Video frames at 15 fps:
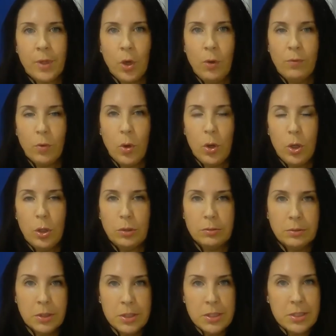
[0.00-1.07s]
overall
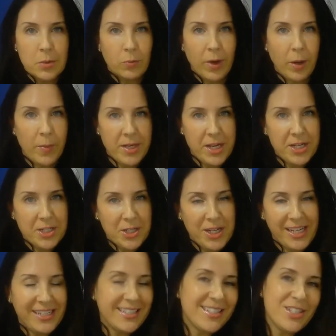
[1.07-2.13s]
recommendation
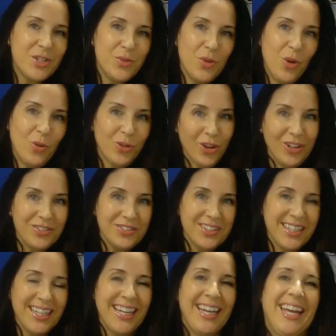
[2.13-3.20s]
is to hold off.
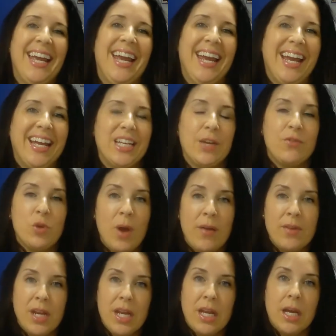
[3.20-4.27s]
And if you have
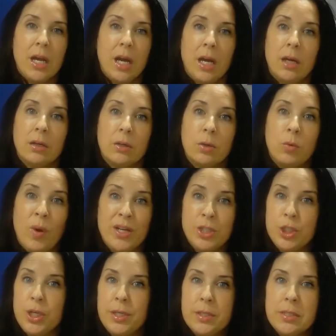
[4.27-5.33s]
any
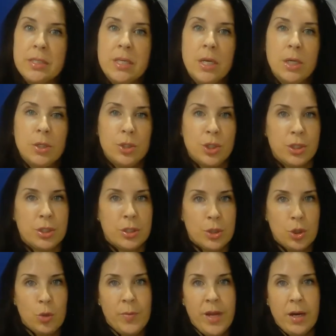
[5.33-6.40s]
questions, just
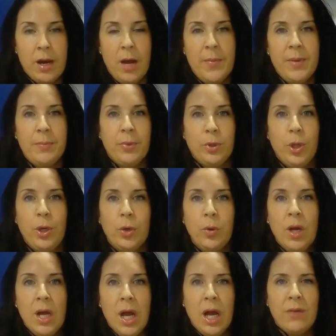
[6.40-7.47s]
shoot me a comment below.
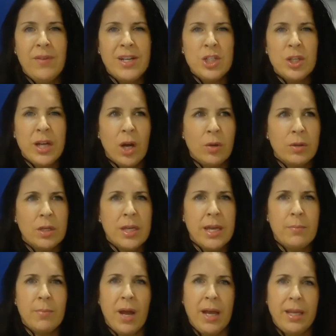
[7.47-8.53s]
Eventually I'll
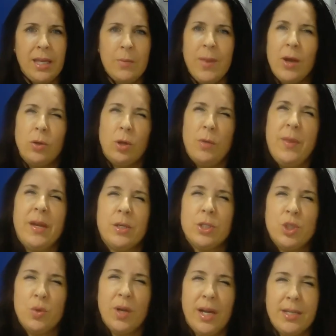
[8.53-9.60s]
get my email on there,
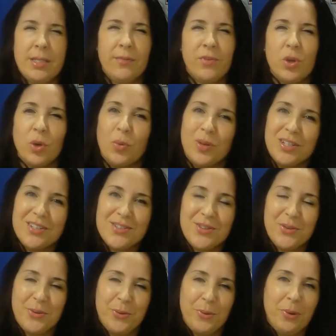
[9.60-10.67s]
so you guys, if you don't want
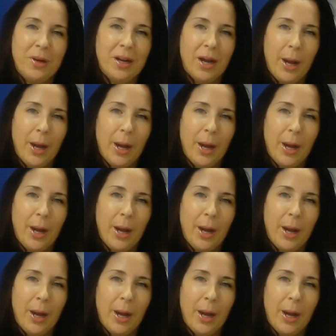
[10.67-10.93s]
to